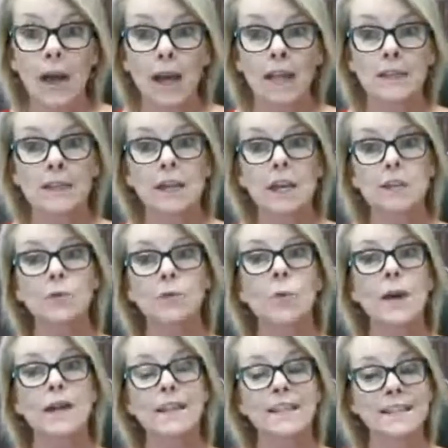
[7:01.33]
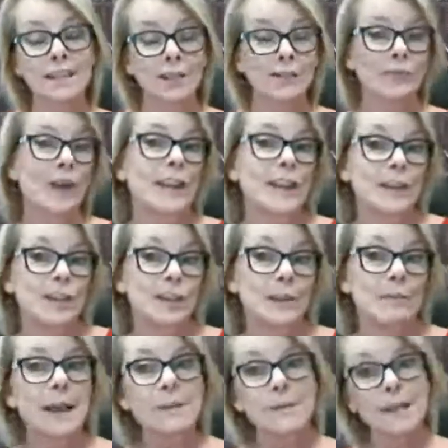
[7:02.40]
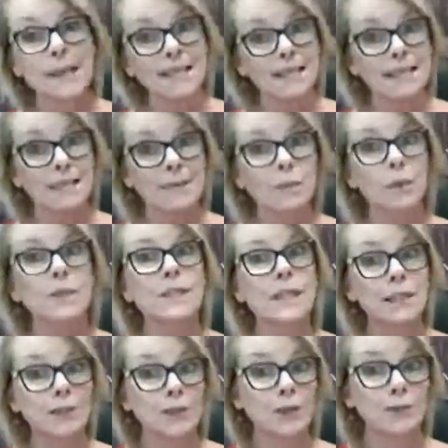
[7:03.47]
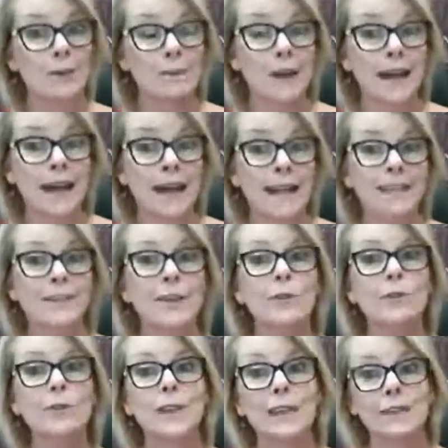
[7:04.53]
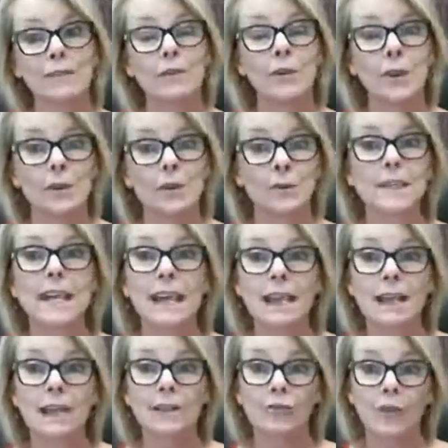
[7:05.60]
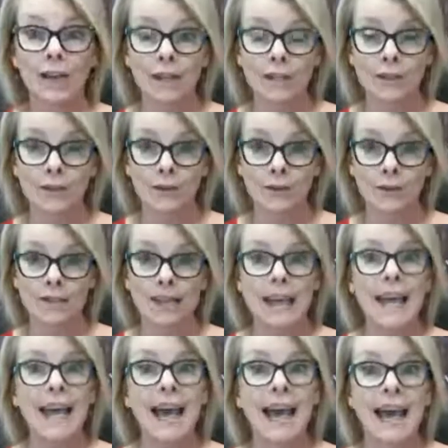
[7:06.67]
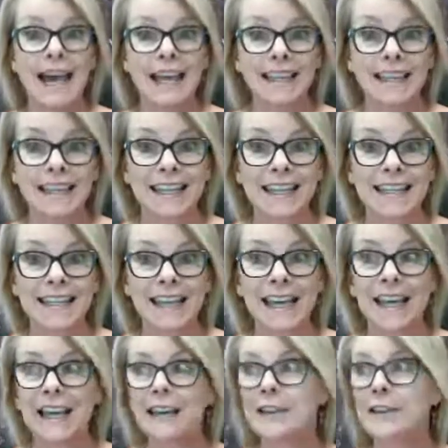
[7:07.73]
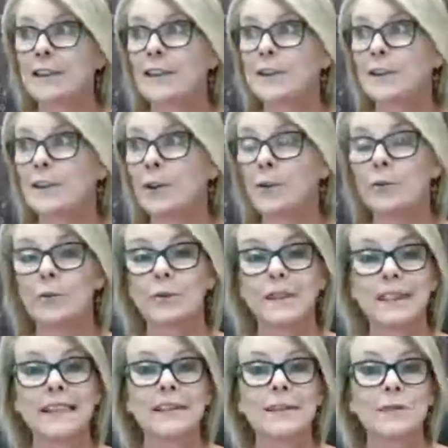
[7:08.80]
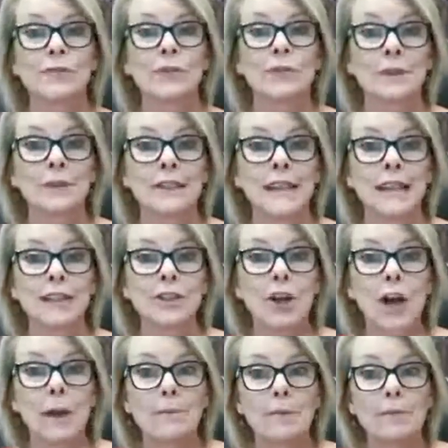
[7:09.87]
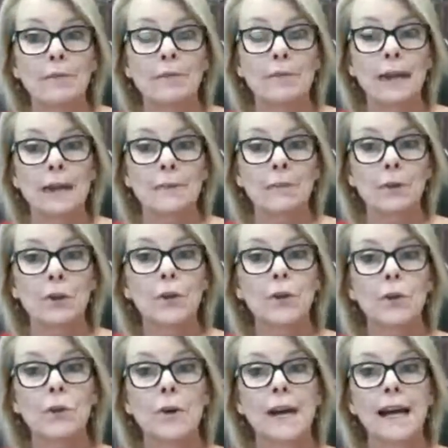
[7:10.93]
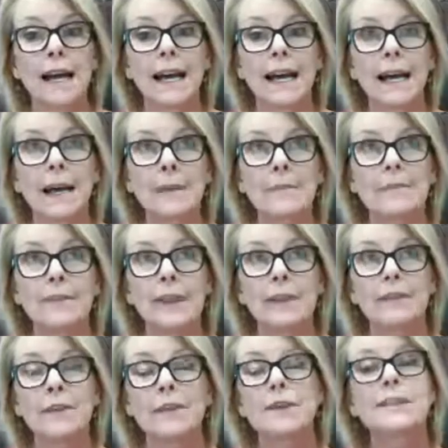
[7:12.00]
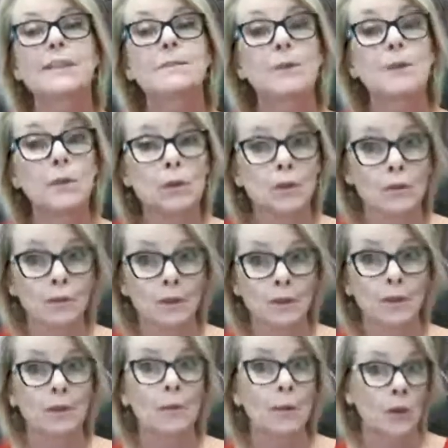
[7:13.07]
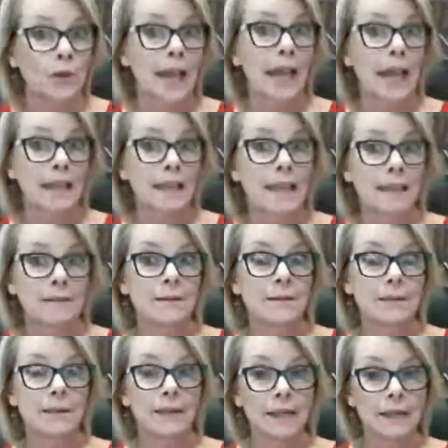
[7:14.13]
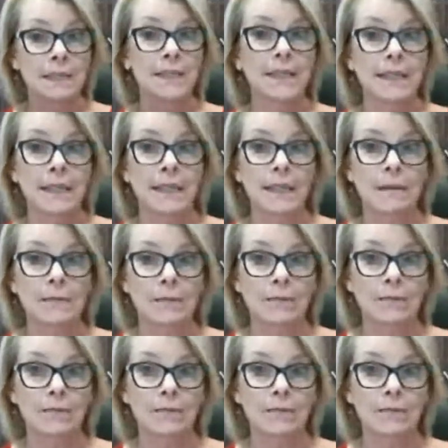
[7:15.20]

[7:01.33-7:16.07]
and as well as the strategy. Maybe that's what sets you apart. So you're therefore going to attract those heart-led, soul-driven type of people who are very spiritual and want to add that into their